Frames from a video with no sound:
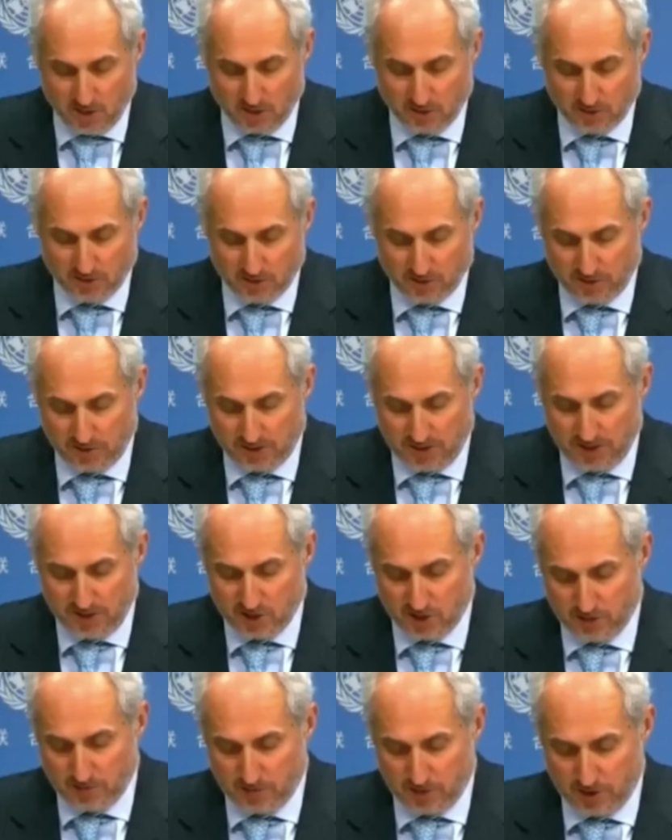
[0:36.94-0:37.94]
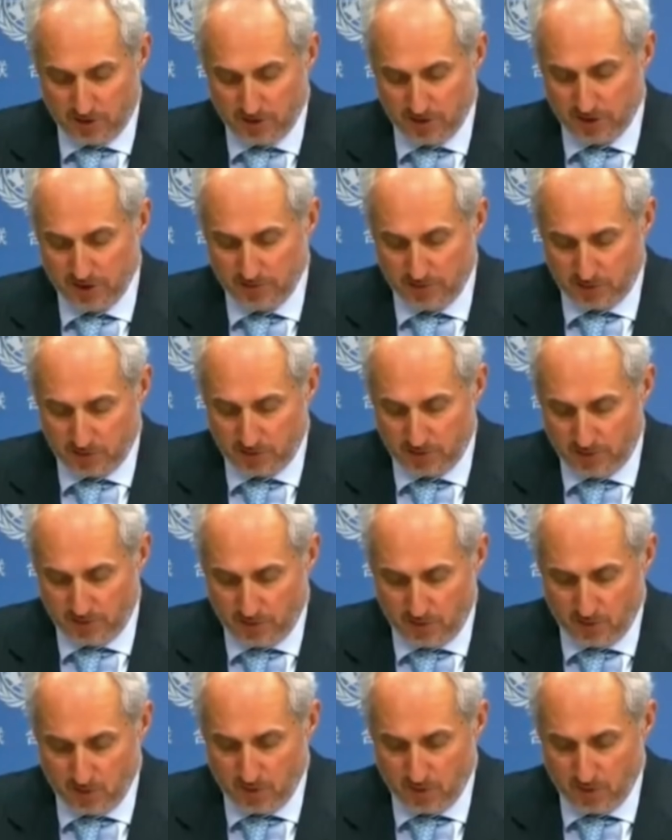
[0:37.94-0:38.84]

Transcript: on a strategic partnership between the